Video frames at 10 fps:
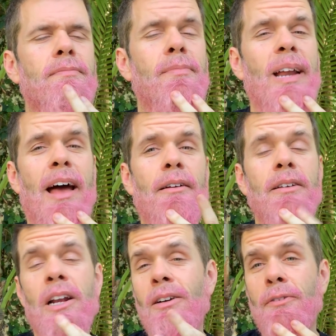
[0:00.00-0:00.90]
But, at, uh,
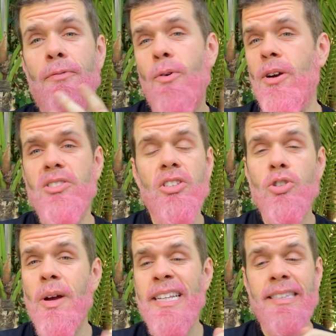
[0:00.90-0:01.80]
you know, at four, it's a
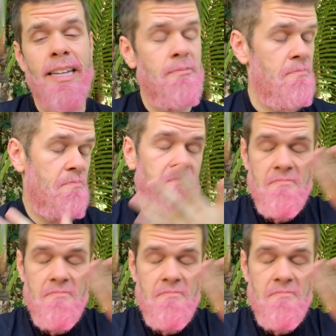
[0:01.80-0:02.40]
choice. And